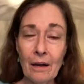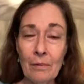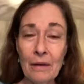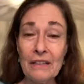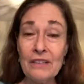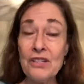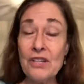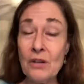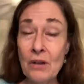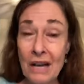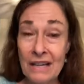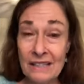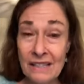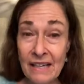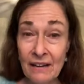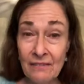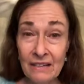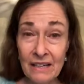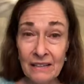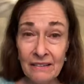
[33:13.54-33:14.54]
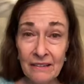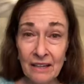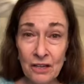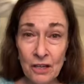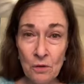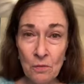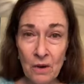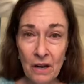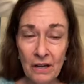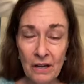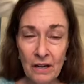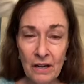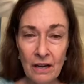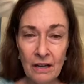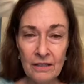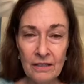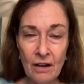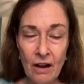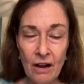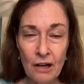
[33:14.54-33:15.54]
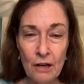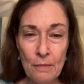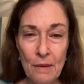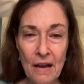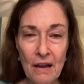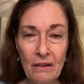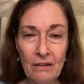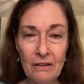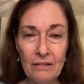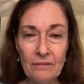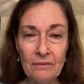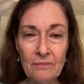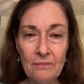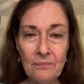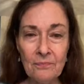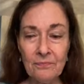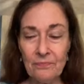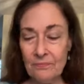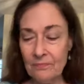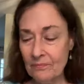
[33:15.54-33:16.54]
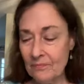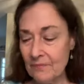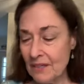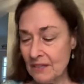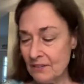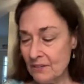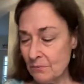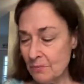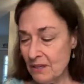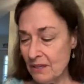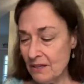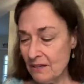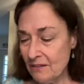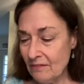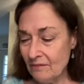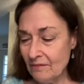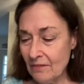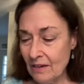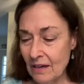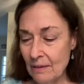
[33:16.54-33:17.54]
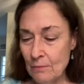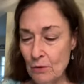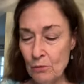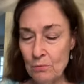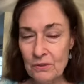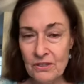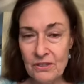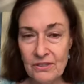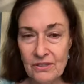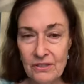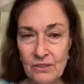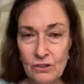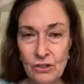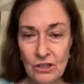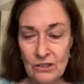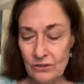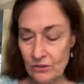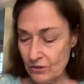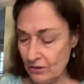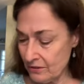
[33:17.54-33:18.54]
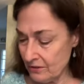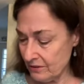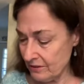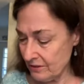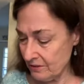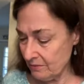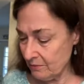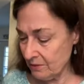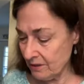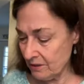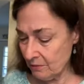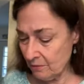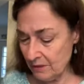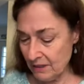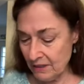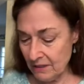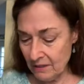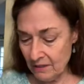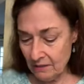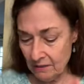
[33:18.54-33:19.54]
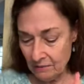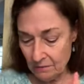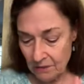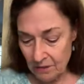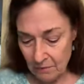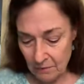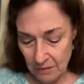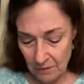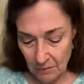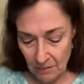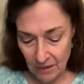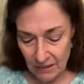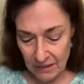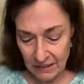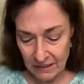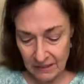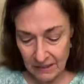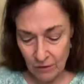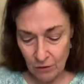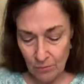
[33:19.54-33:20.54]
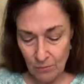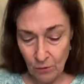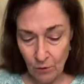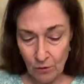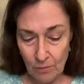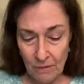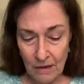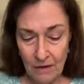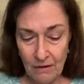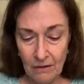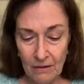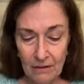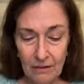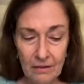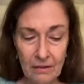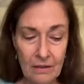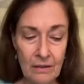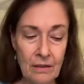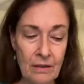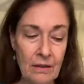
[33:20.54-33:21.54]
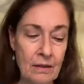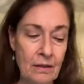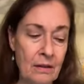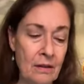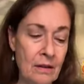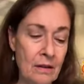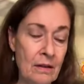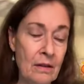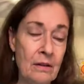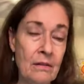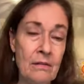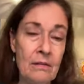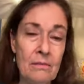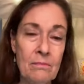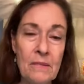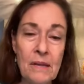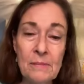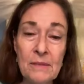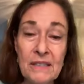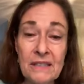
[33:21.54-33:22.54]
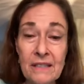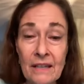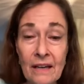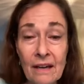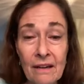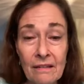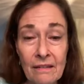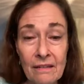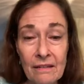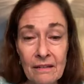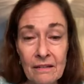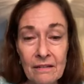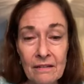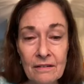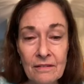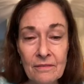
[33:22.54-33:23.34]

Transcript: But do you guys have anything you want to talk about next week? I'm open to suggestions. What are we, what are we wanting to hear more about? Maybe death.